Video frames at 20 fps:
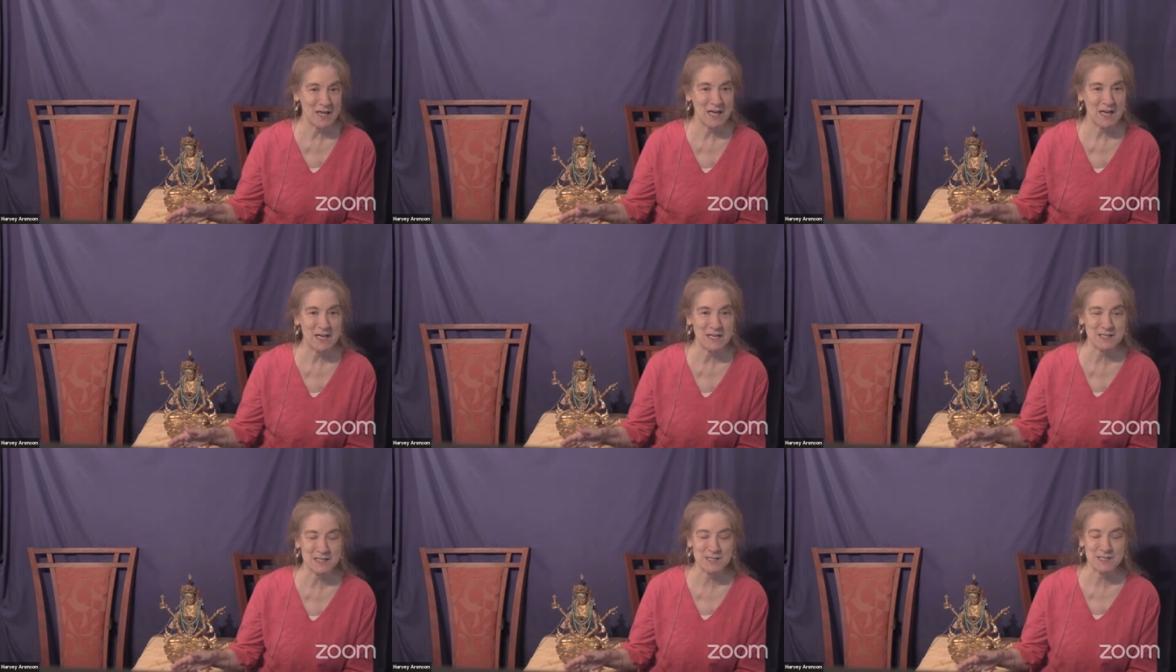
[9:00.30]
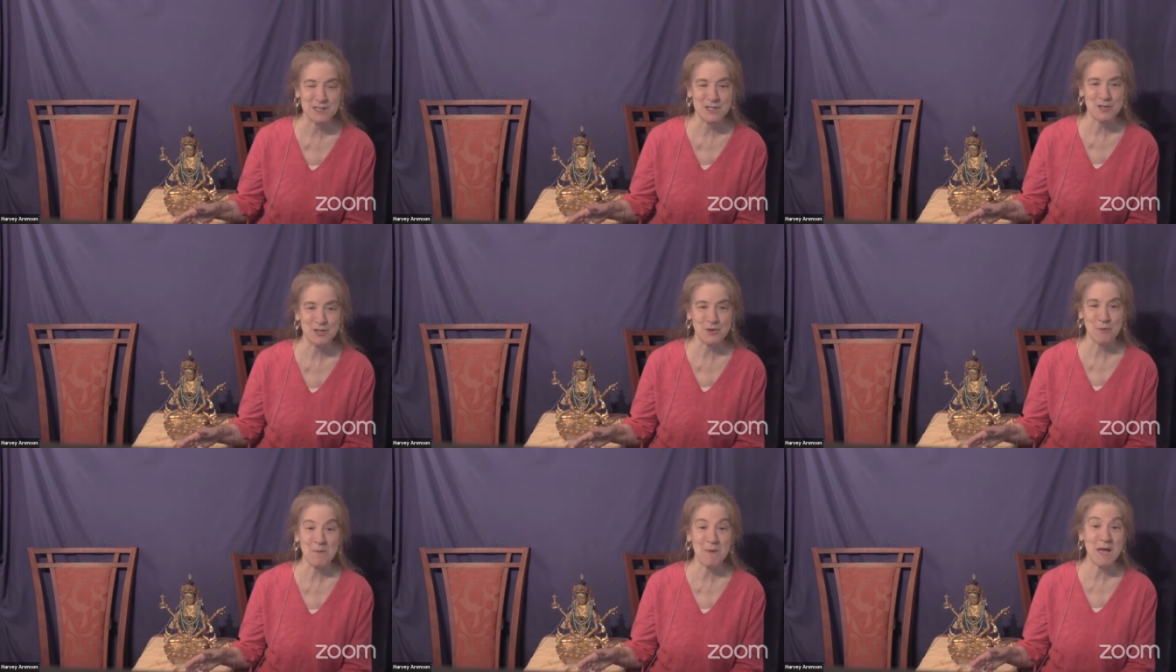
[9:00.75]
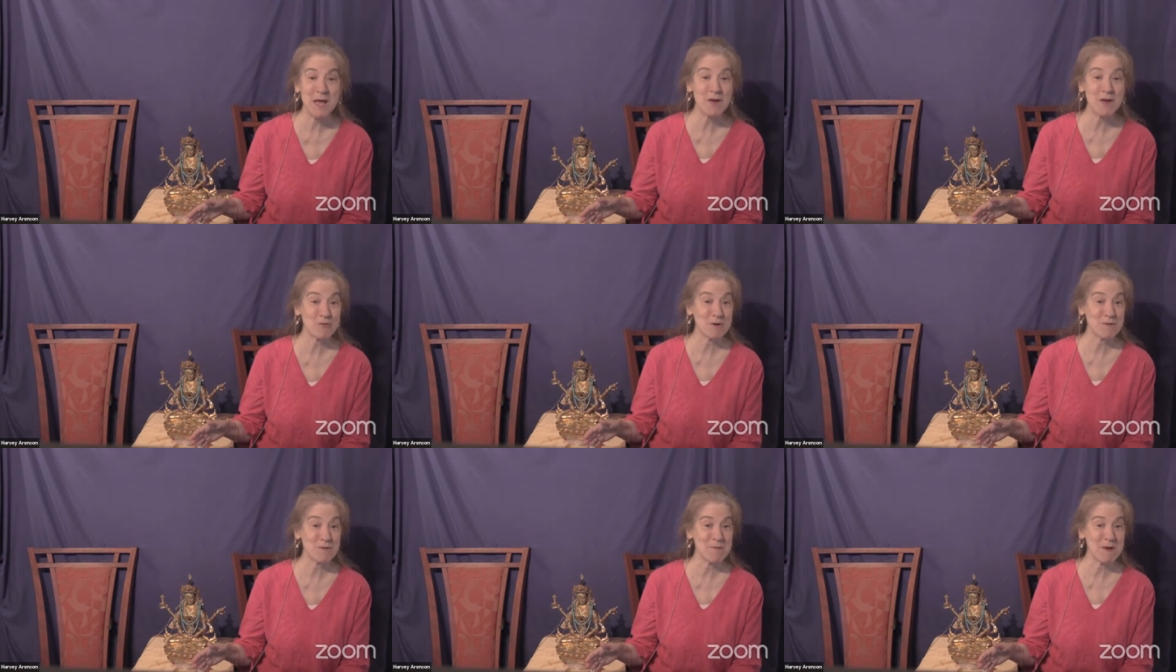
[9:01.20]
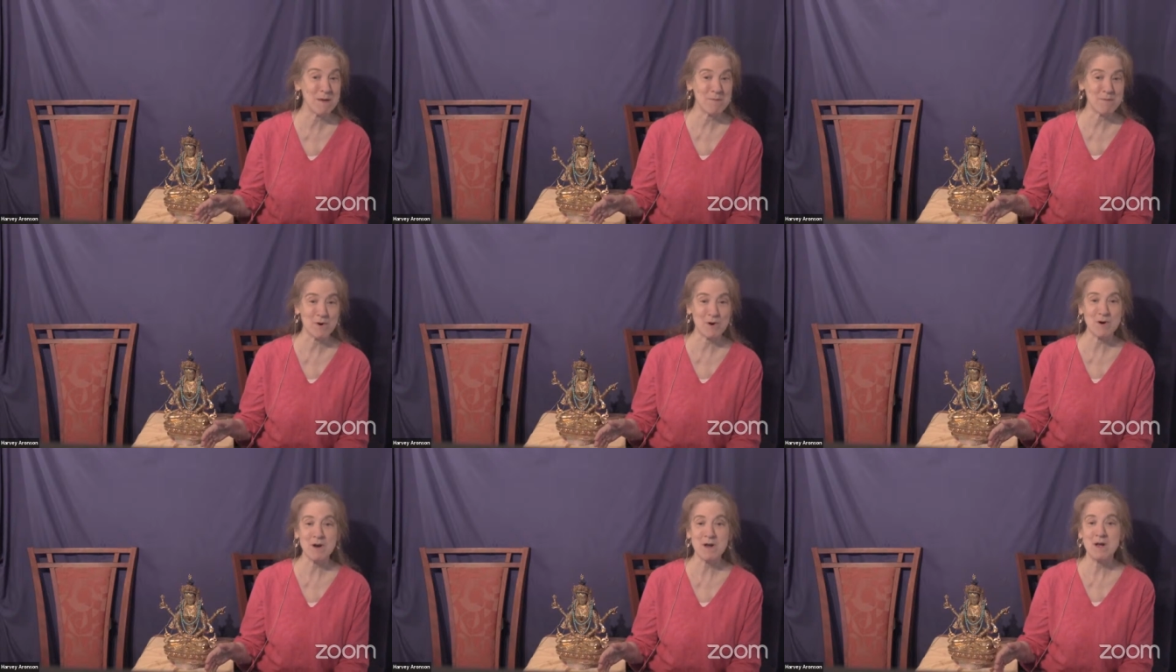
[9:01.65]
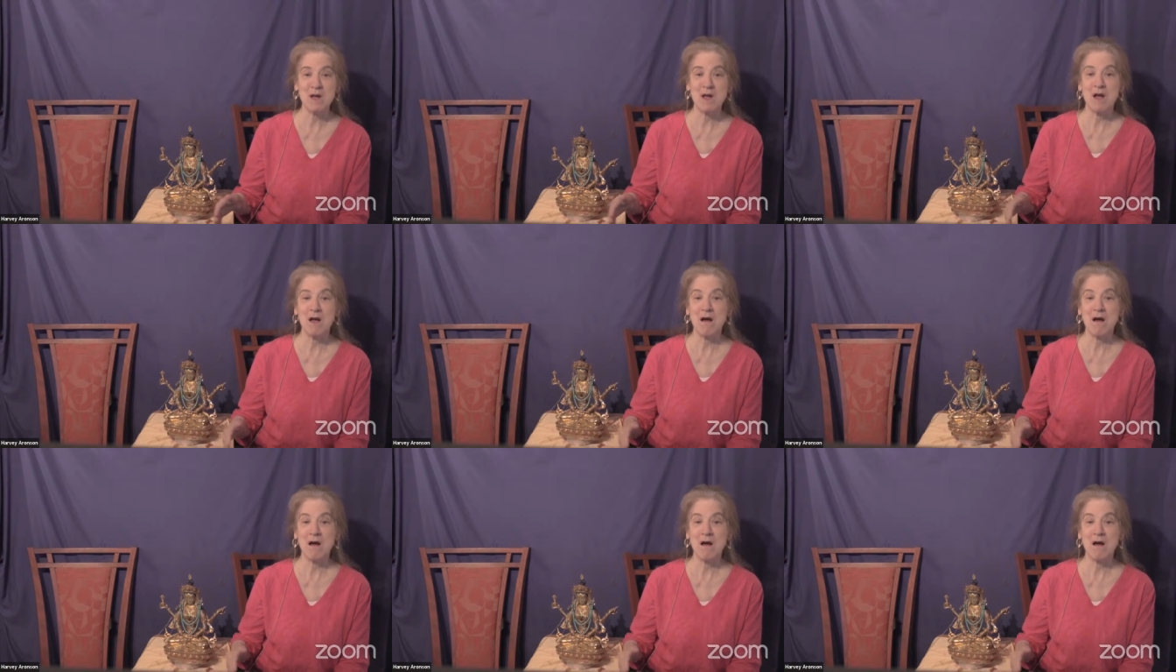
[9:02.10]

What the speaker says: as you may remember,